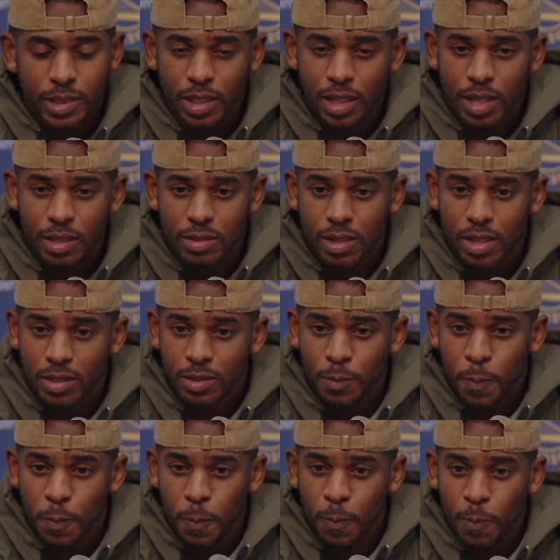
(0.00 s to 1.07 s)
I don't know.
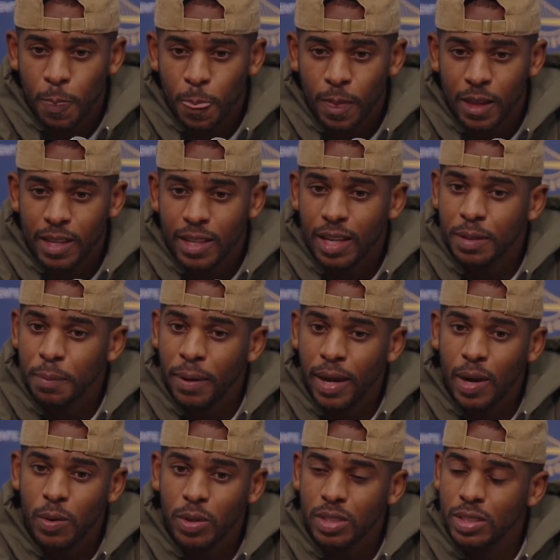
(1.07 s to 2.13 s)
He got the
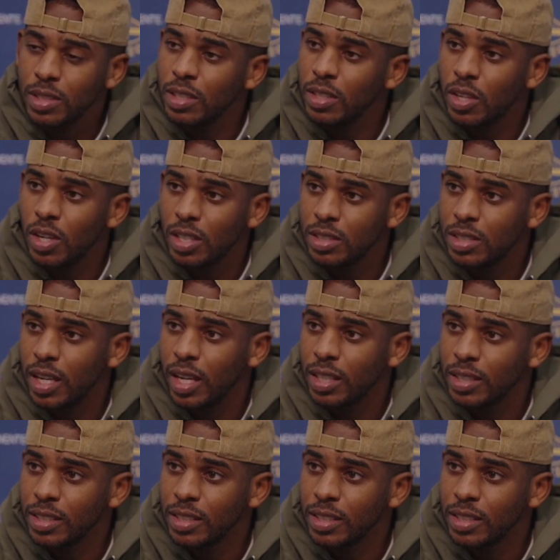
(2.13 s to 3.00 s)
power because he can call a tech.